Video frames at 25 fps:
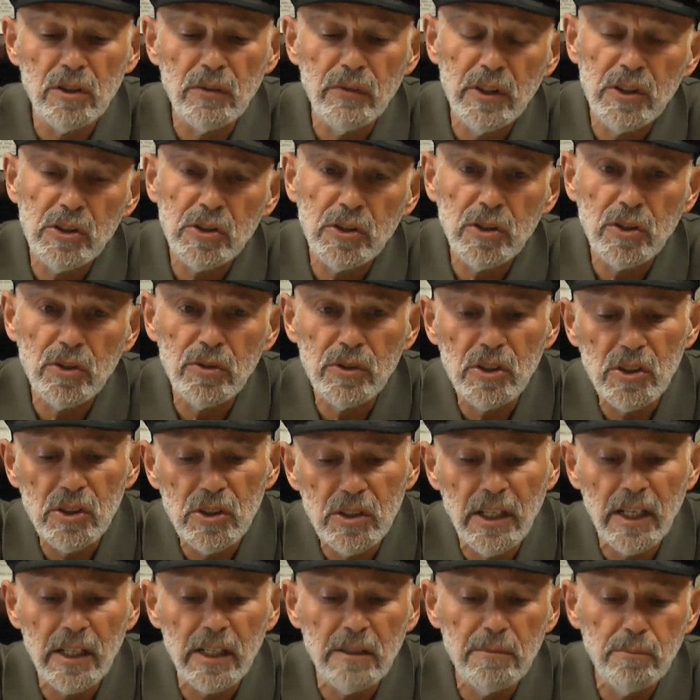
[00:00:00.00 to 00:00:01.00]
of Israel in the
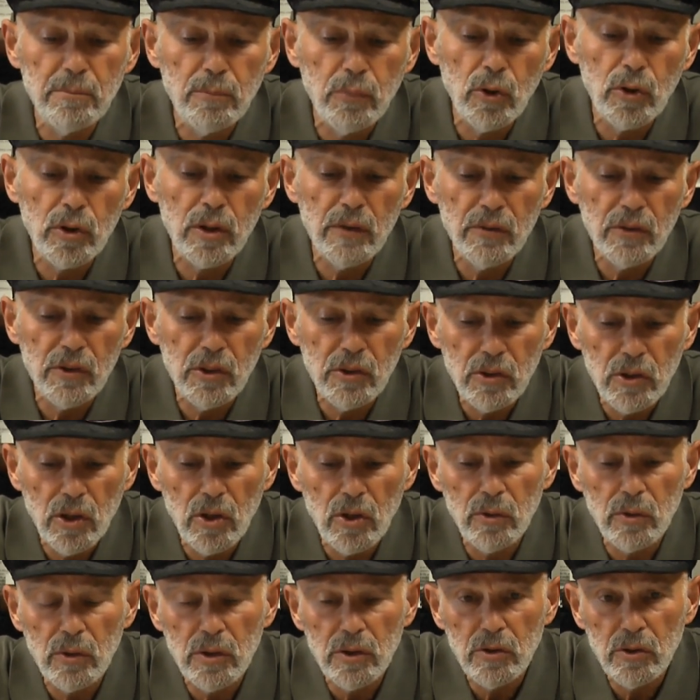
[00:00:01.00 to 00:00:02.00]
second book of the
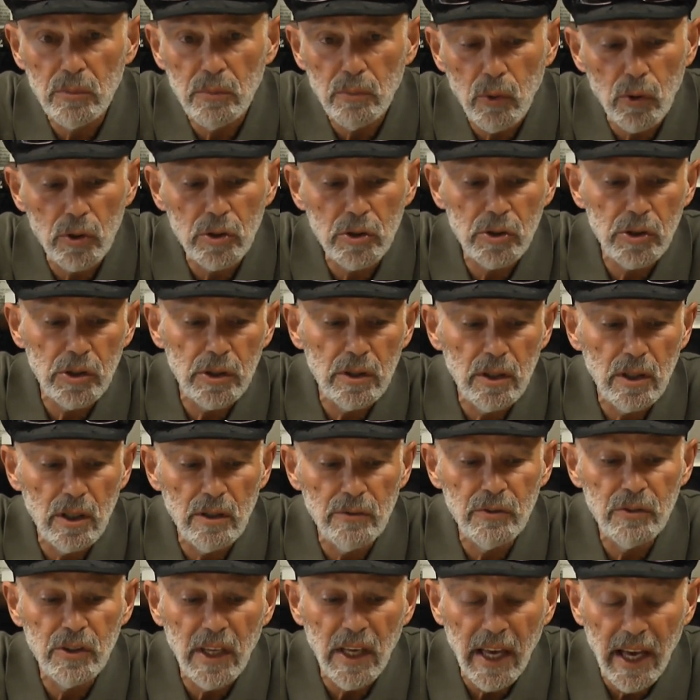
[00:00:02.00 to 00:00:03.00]
Torah, in the portion
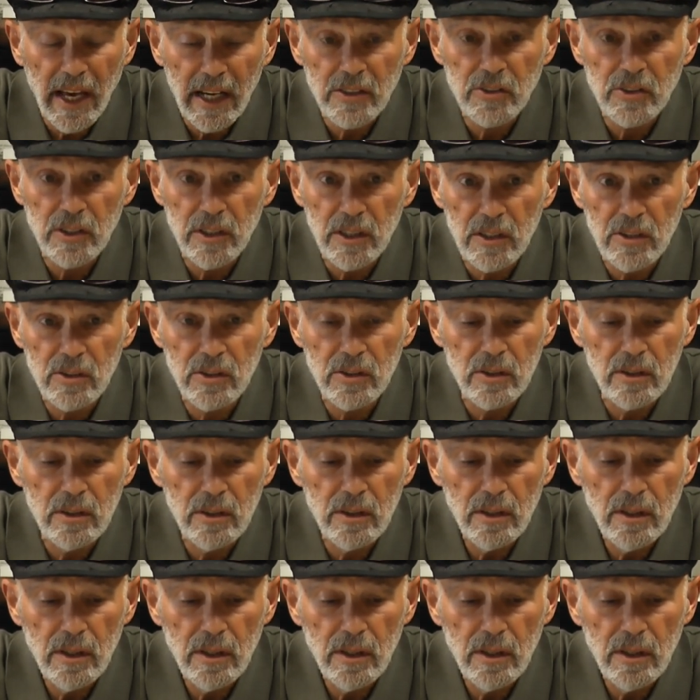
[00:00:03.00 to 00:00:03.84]
of the Exodus.